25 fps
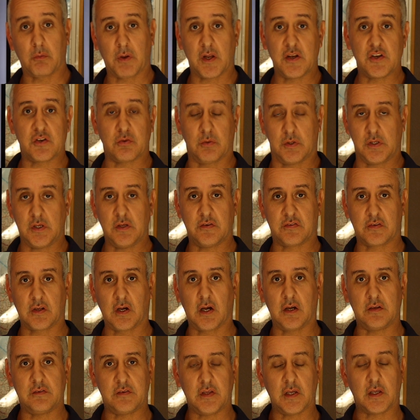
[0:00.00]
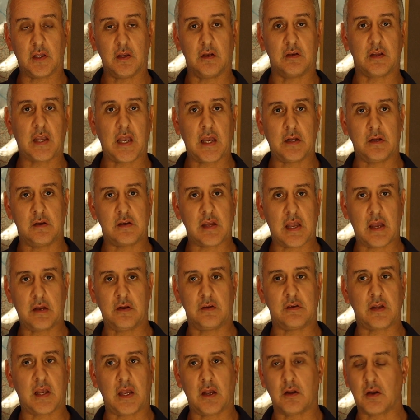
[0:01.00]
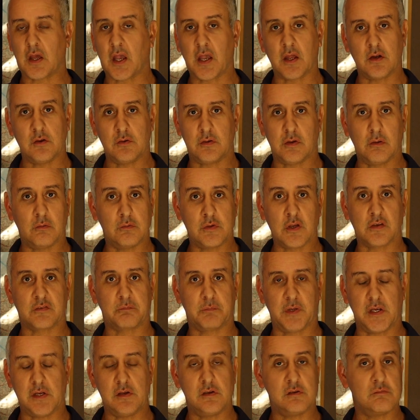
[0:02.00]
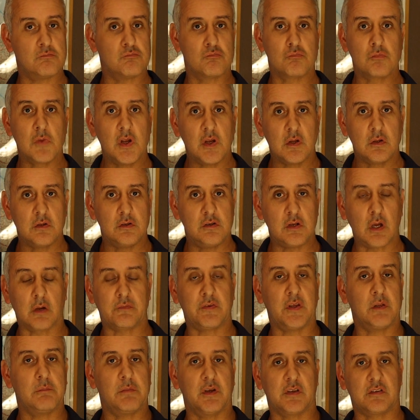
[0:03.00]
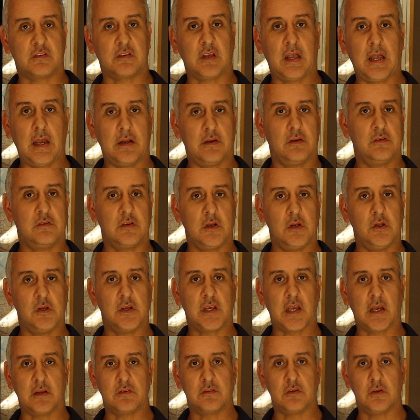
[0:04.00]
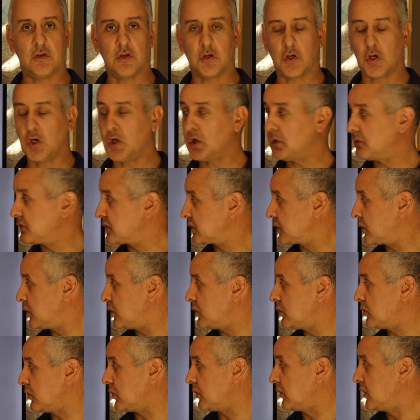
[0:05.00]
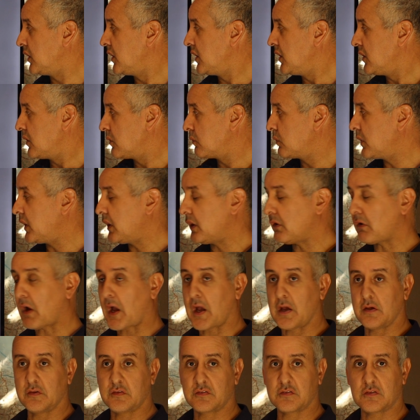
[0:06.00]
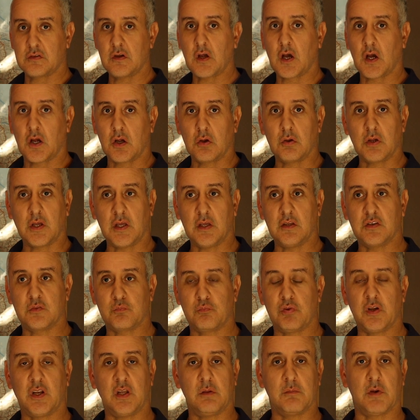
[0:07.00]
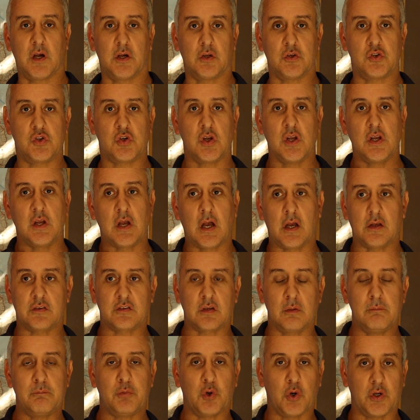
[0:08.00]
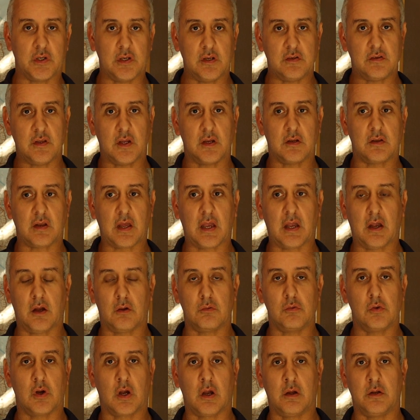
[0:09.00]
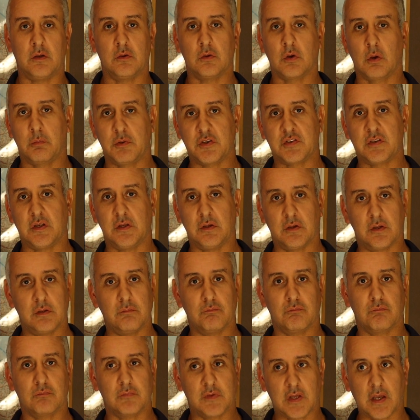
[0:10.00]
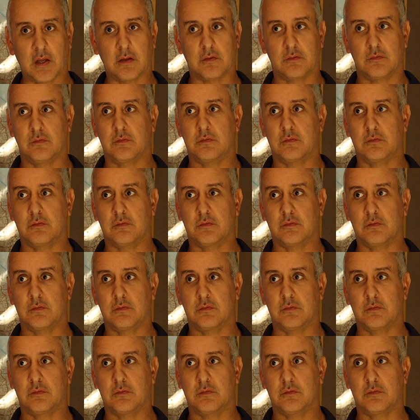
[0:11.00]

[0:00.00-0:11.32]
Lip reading: end to it. You start digging down and down and down, and there'll just be nothing but sand until you get to the Earth's core. Whereas snow is pretty much, at some point you dig down, and obviously you can get